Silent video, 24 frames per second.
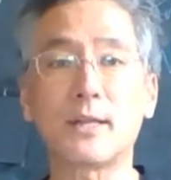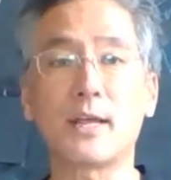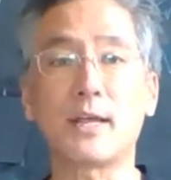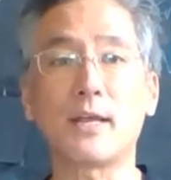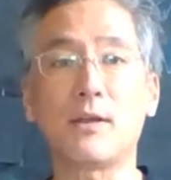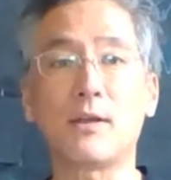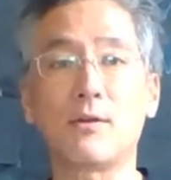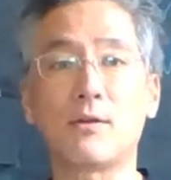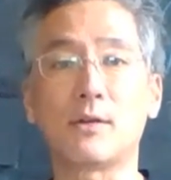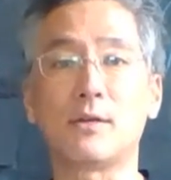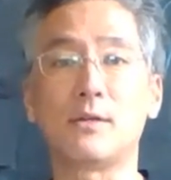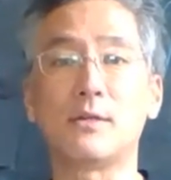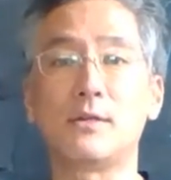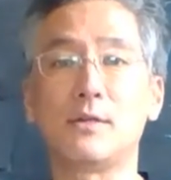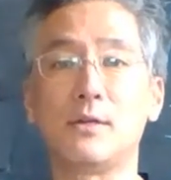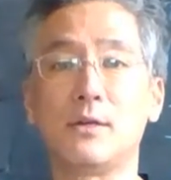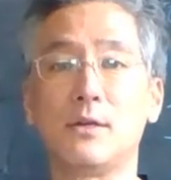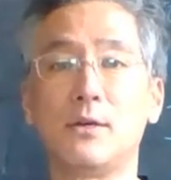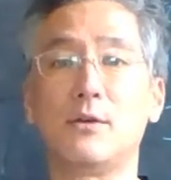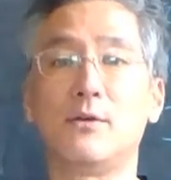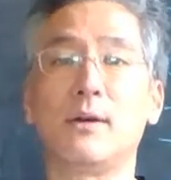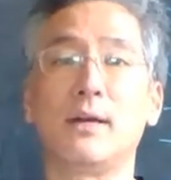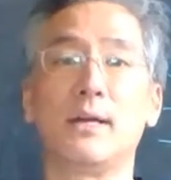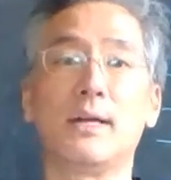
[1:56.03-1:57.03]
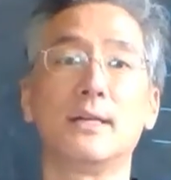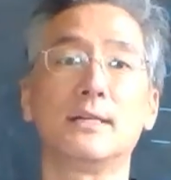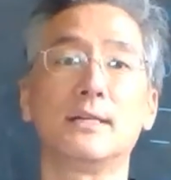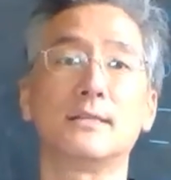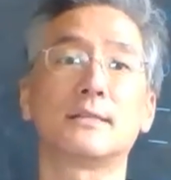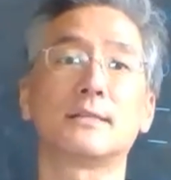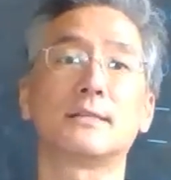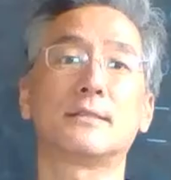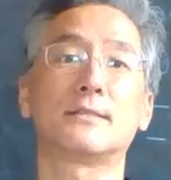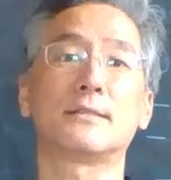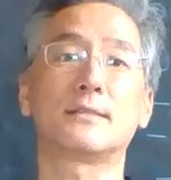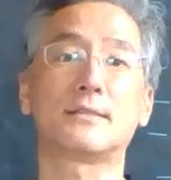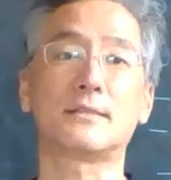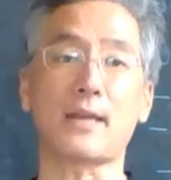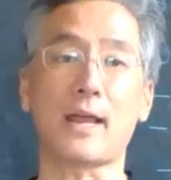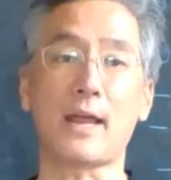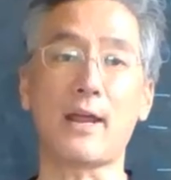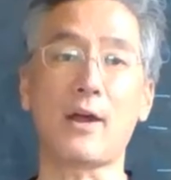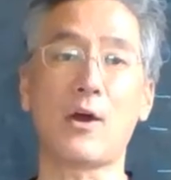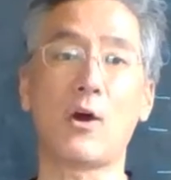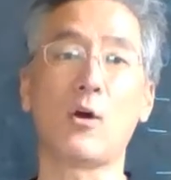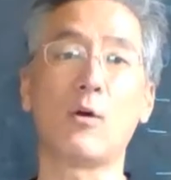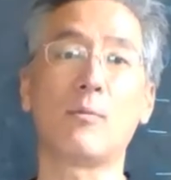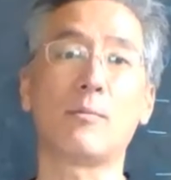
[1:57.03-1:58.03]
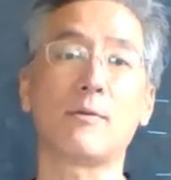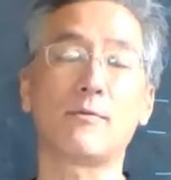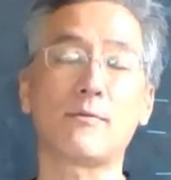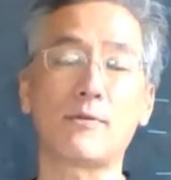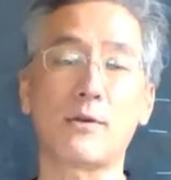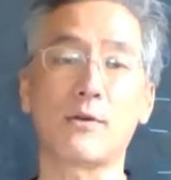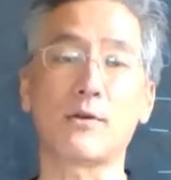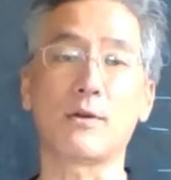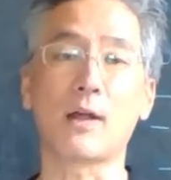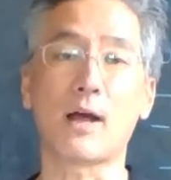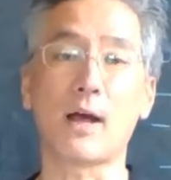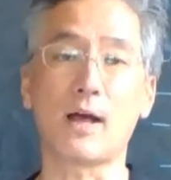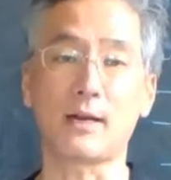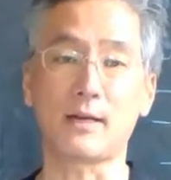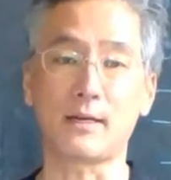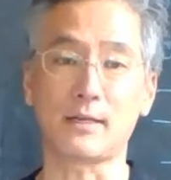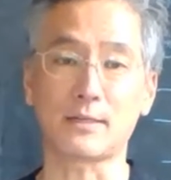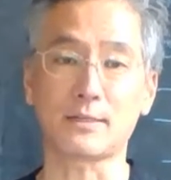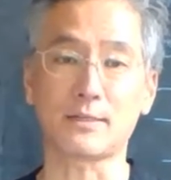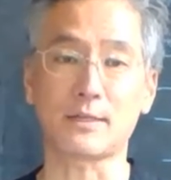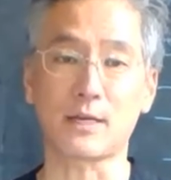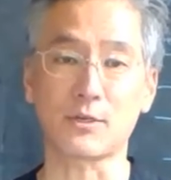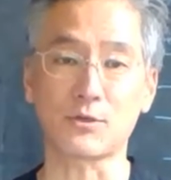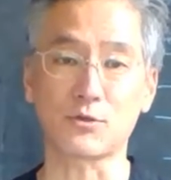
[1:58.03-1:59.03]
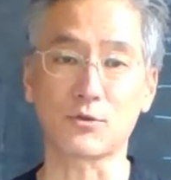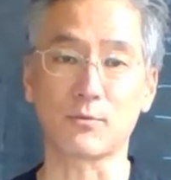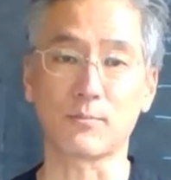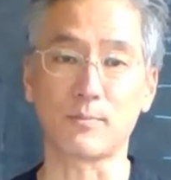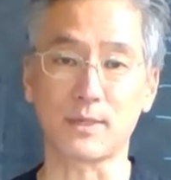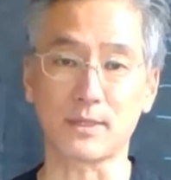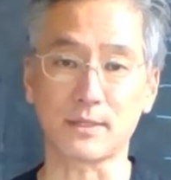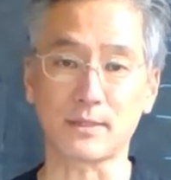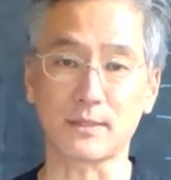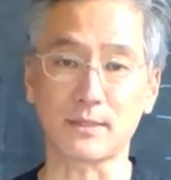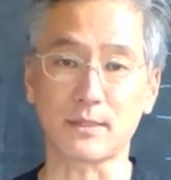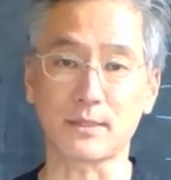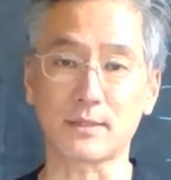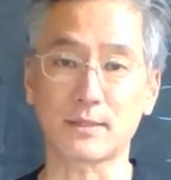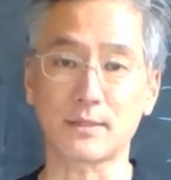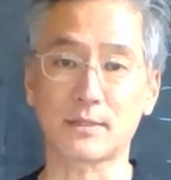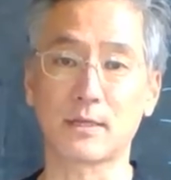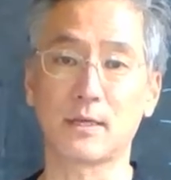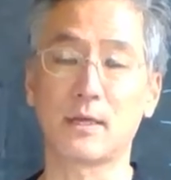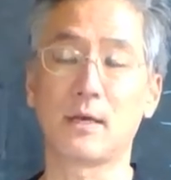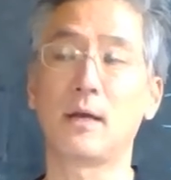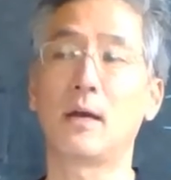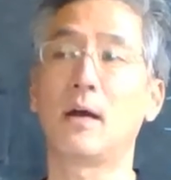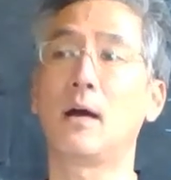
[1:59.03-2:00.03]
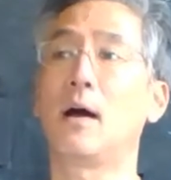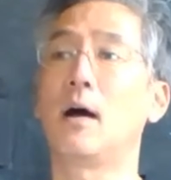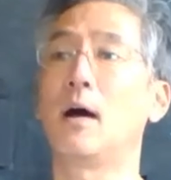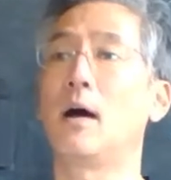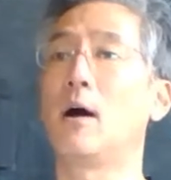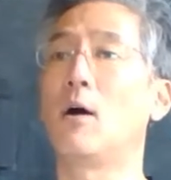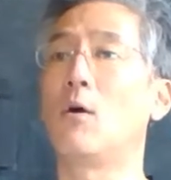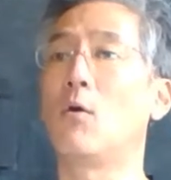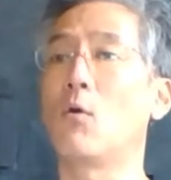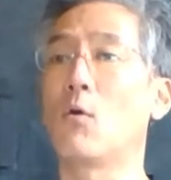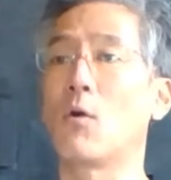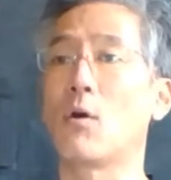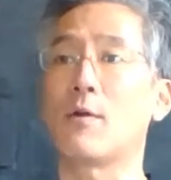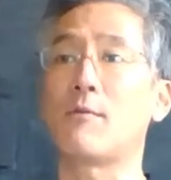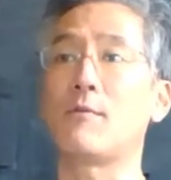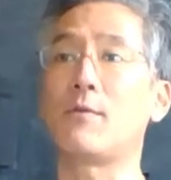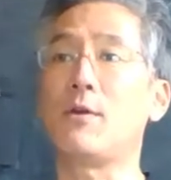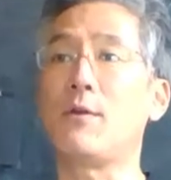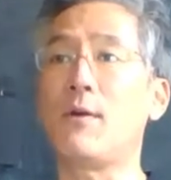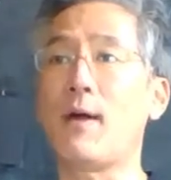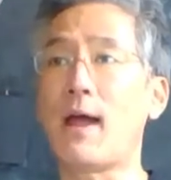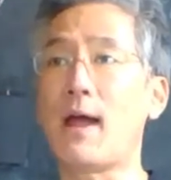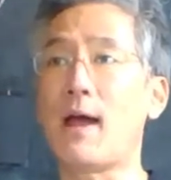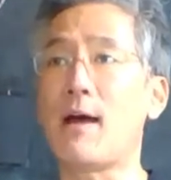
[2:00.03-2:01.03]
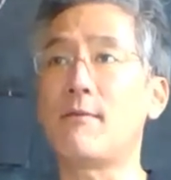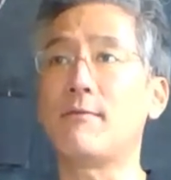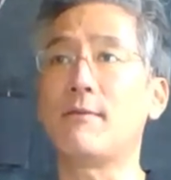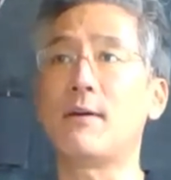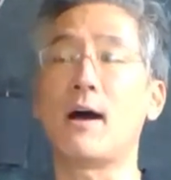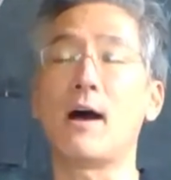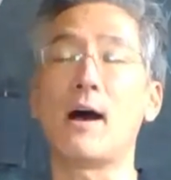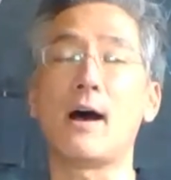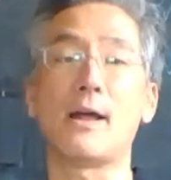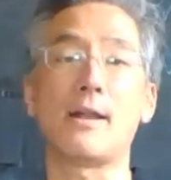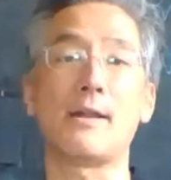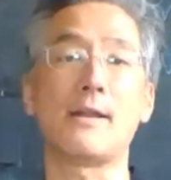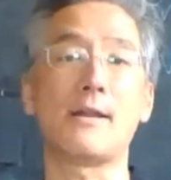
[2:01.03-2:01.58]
thing you can do is stay home if you're not an essential business, or if you have a